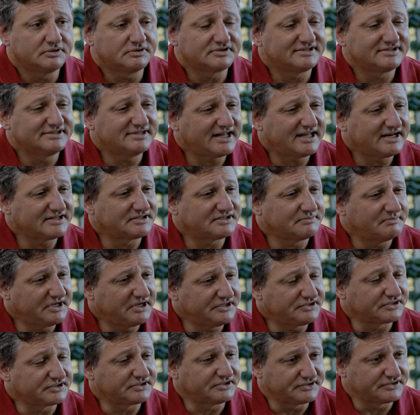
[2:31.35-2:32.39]
So it's not as
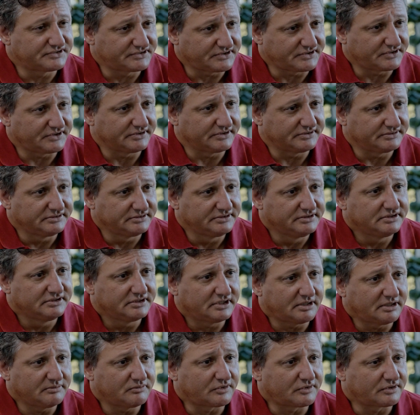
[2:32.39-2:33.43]
a major concern.
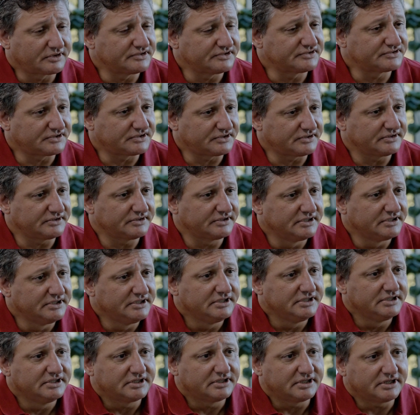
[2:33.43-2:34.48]
I'm more
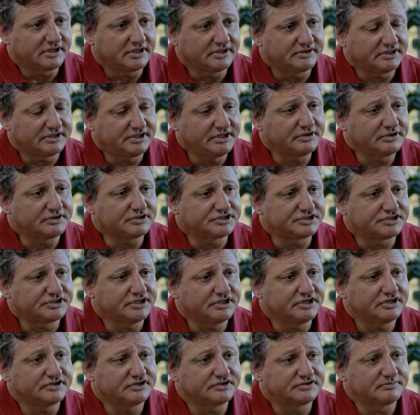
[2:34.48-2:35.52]
concerned that he or
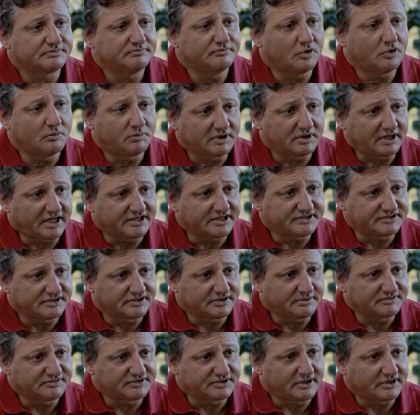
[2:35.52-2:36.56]
she is
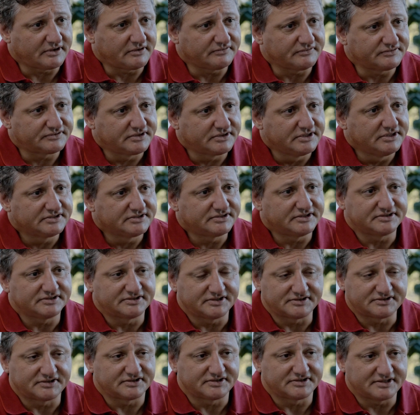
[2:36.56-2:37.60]
mobilizing themselves,
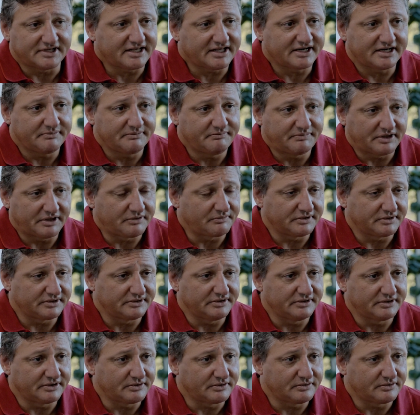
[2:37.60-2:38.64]
since this is not a
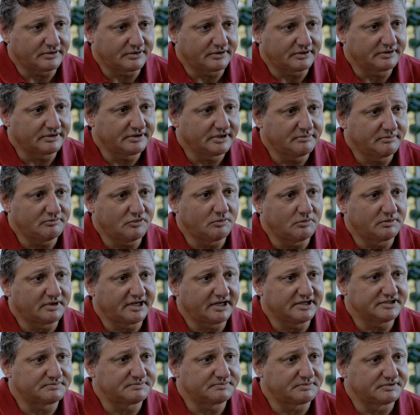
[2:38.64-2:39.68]
bedridden or
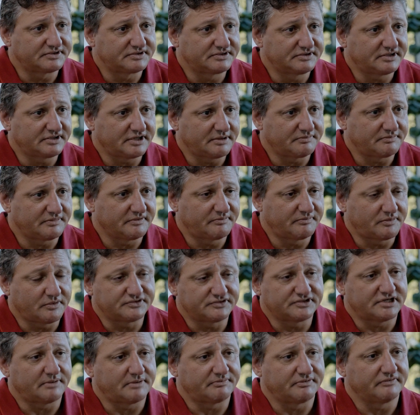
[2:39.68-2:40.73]
immobilized type of
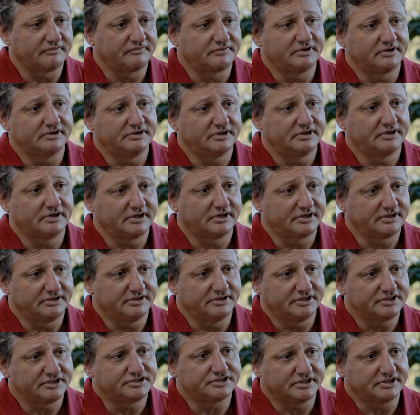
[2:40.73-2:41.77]
post-operative
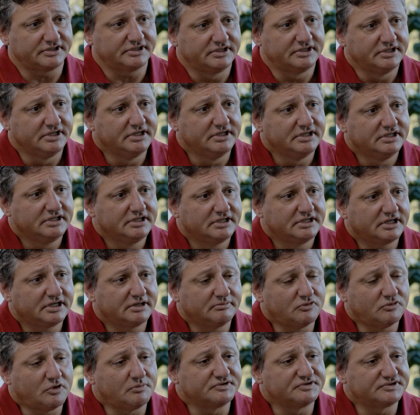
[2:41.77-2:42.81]
condition,
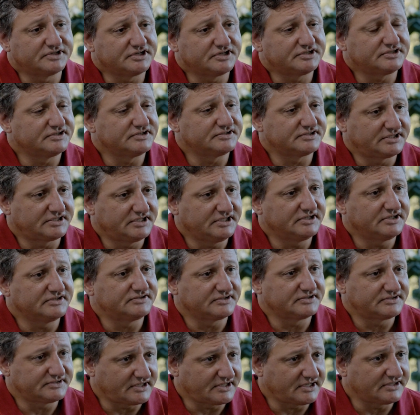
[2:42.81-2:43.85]
and mobilization is the key
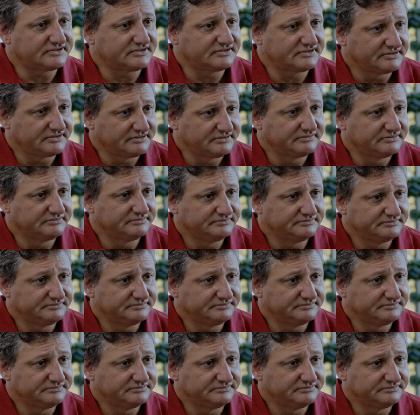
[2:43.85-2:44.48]
to success.